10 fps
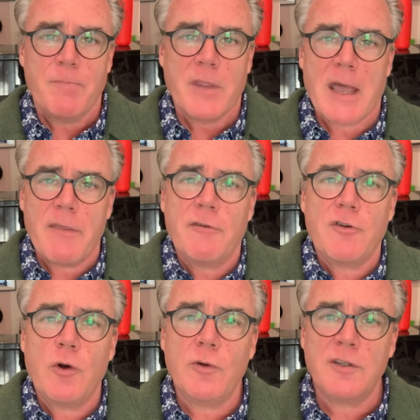And then, of
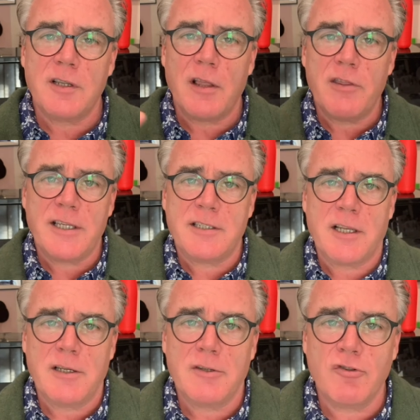course,
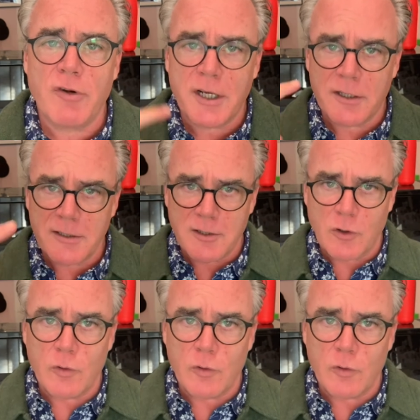this triggers